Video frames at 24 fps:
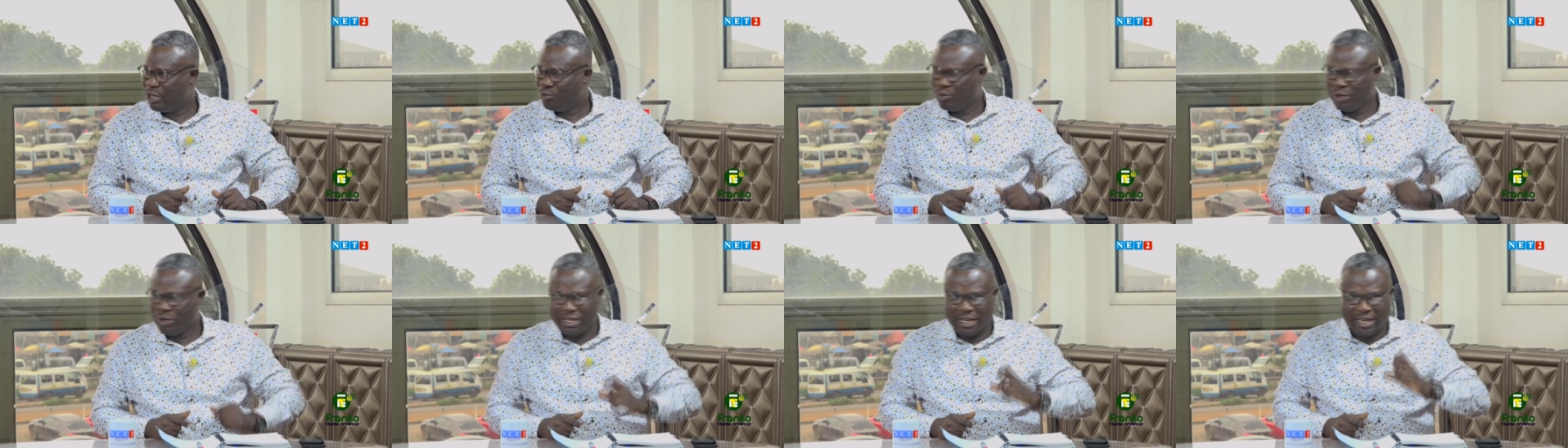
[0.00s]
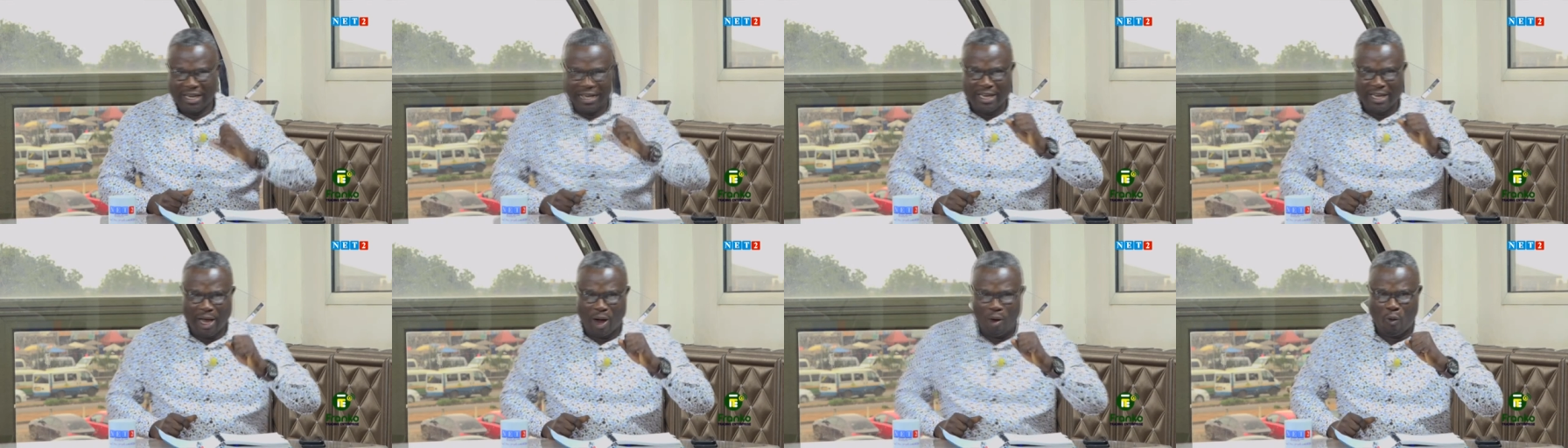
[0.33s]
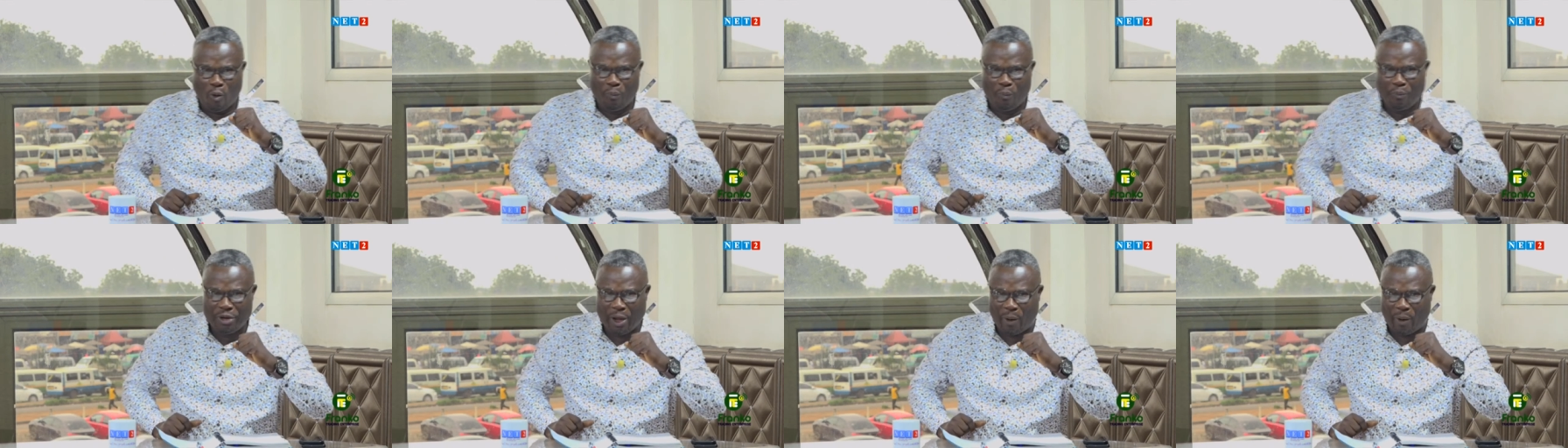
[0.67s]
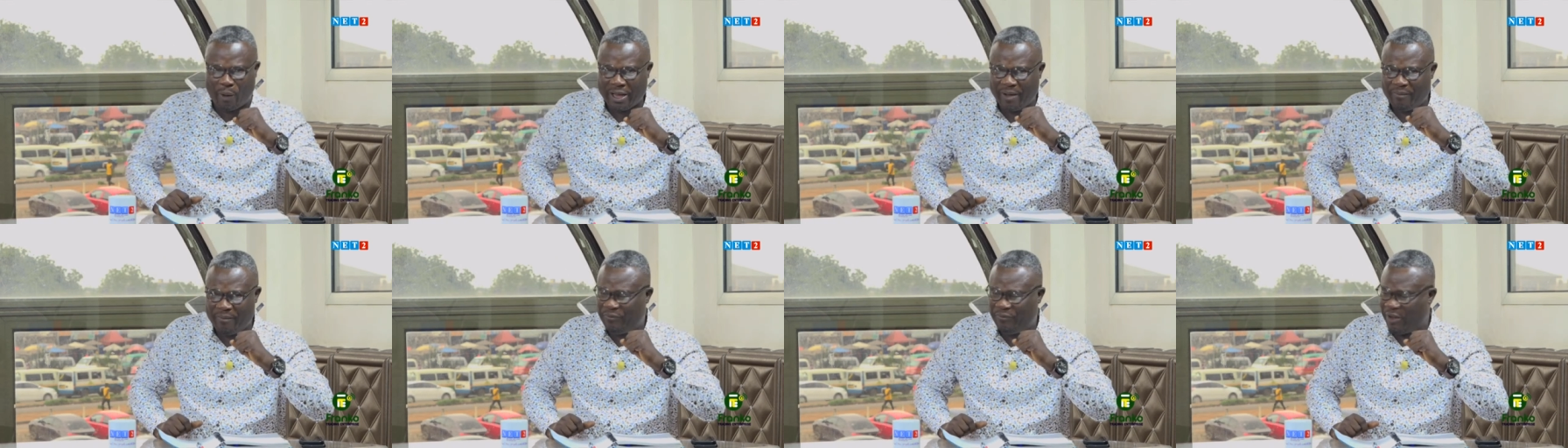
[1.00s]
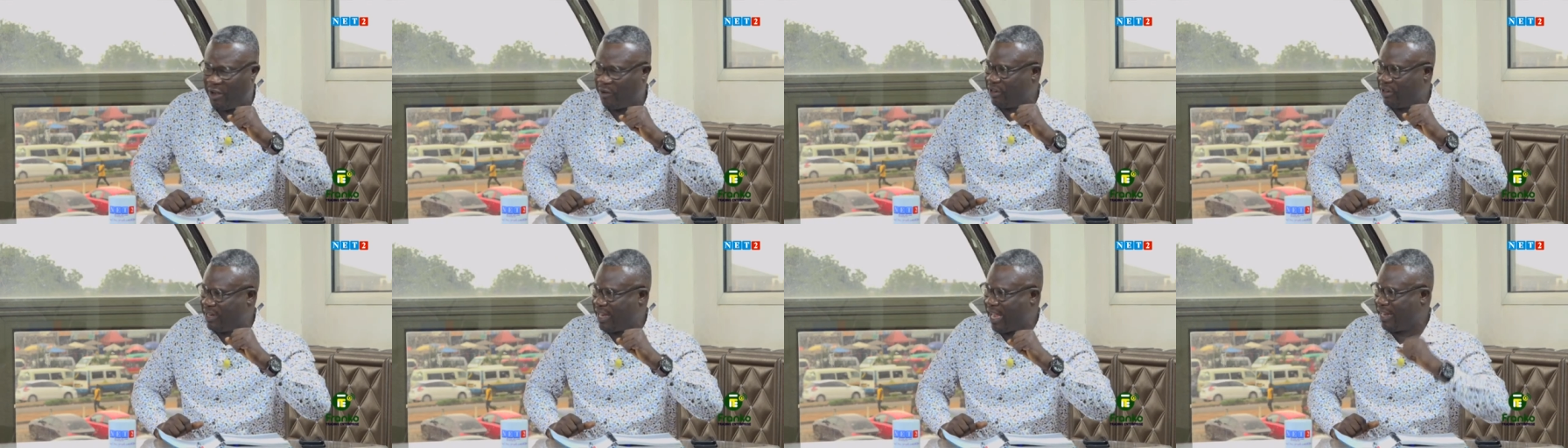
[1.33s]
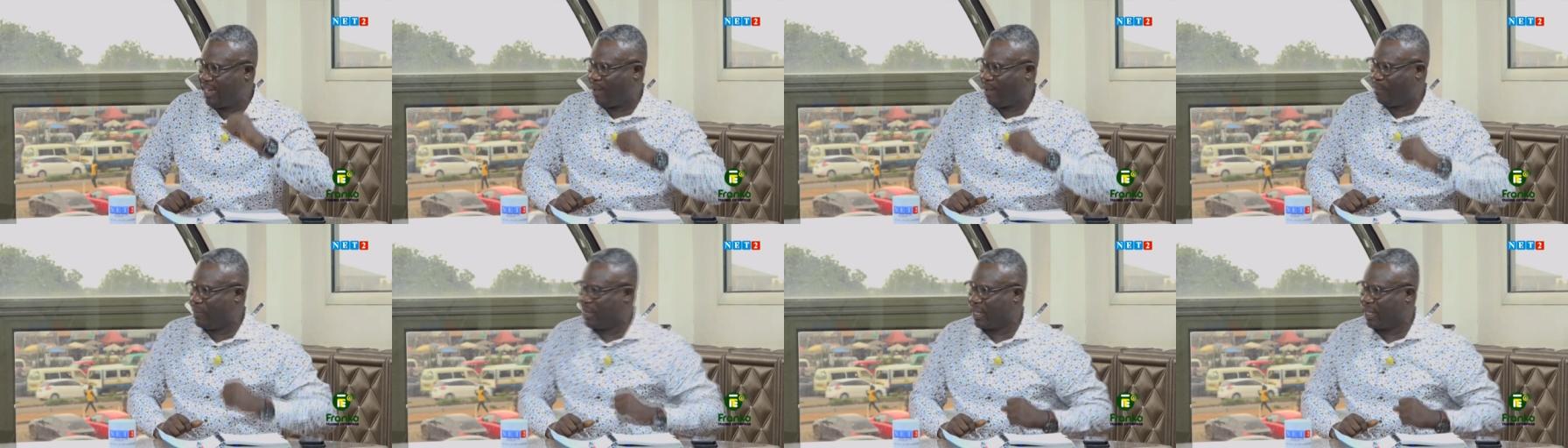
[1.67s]
We hear Obi or very
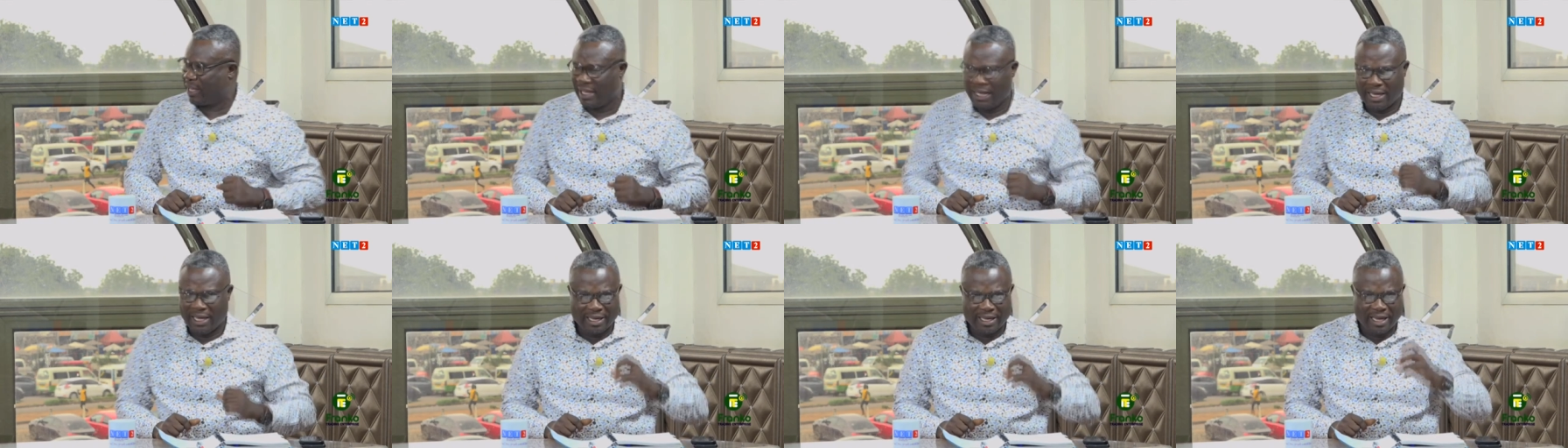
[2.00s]
dynamic.